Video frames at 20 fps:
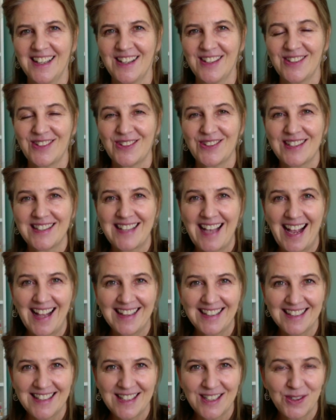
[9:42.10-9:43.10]
So
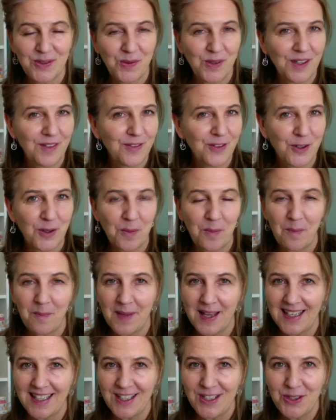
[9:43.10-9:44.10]
silence is one of your
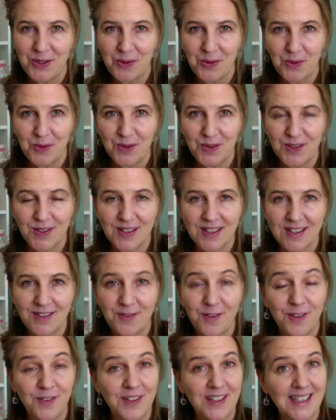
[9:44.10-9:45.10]
many
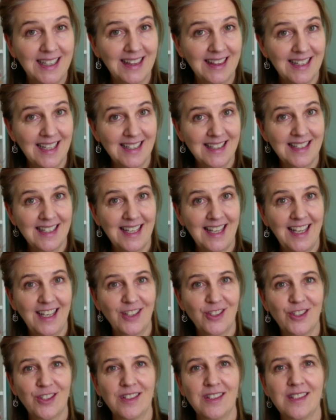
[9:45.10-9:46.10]
tools for feeling less
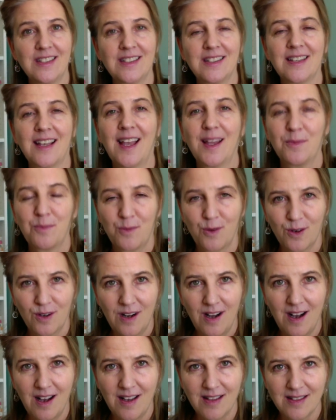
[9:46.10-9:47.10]
anxious and
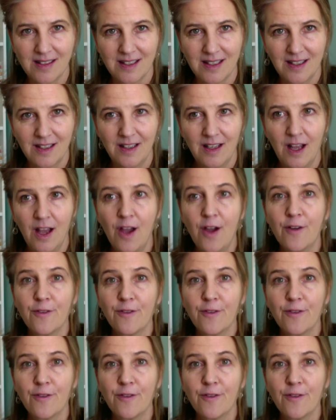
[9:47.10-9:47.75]
more awesome,